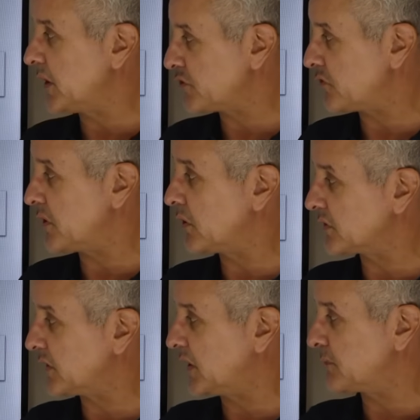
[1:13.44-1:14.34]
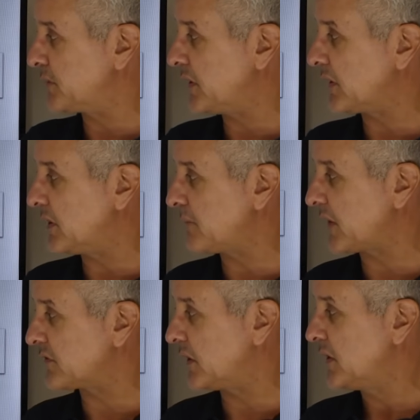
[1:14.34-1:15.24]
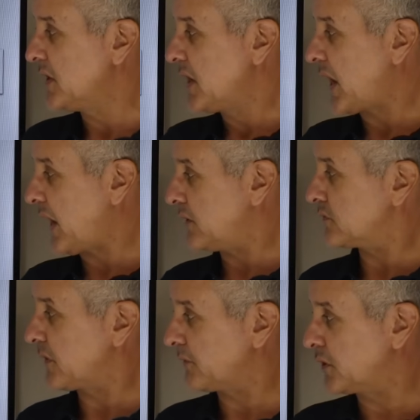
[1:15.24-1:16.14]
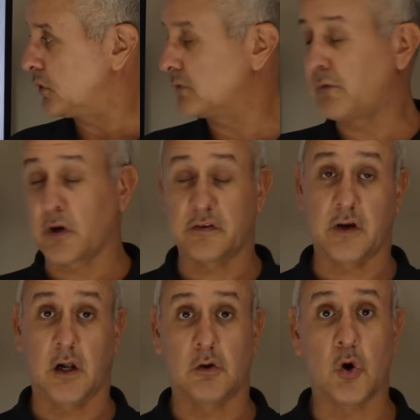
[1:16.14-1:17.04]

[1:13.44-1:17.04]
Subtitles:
nitrogen oxides, particulate matter, and something called volatile